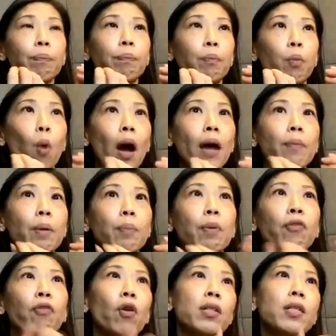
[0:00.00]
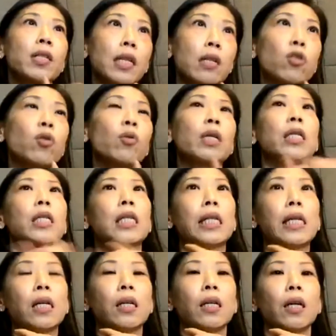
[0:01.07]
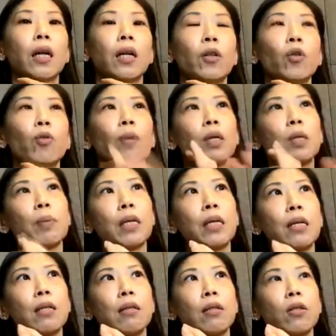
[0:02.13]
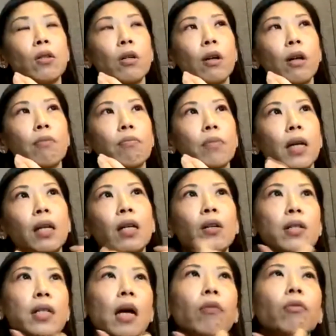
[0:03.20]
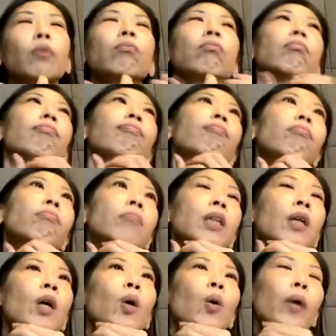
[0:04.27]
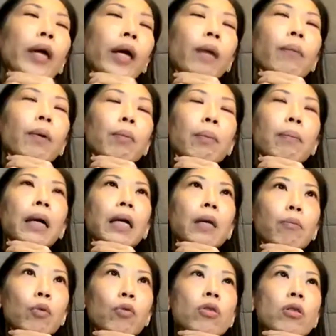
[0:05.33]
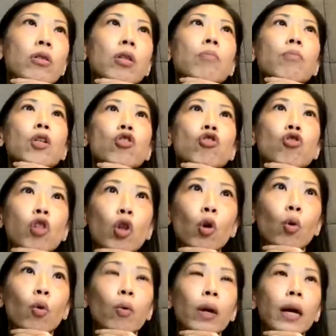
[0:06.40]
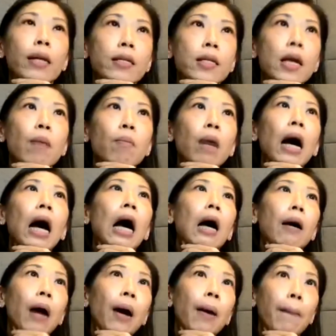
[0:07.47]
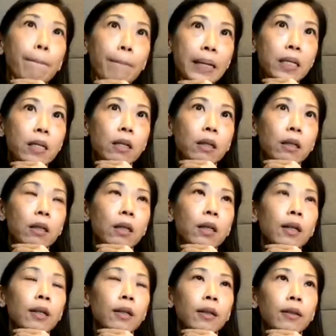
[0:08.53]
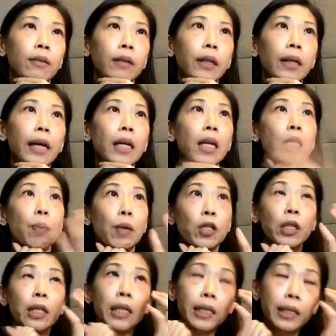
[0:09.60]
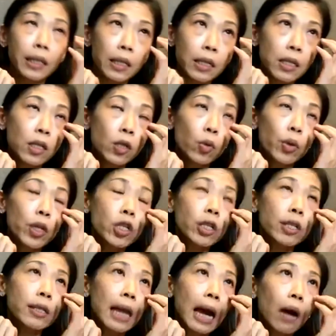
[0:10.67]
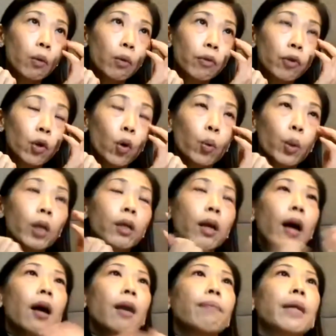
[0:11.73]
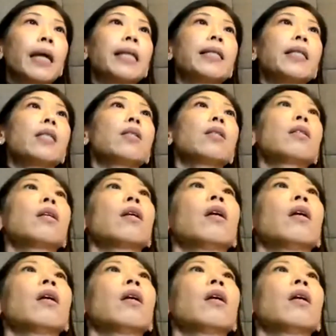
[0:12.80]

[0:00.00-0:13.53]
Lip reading: why people fall sick so easily? You must be telling yourself, okay, maybe my immune system is low, and some are better, right? And especially the situation now with COVID-19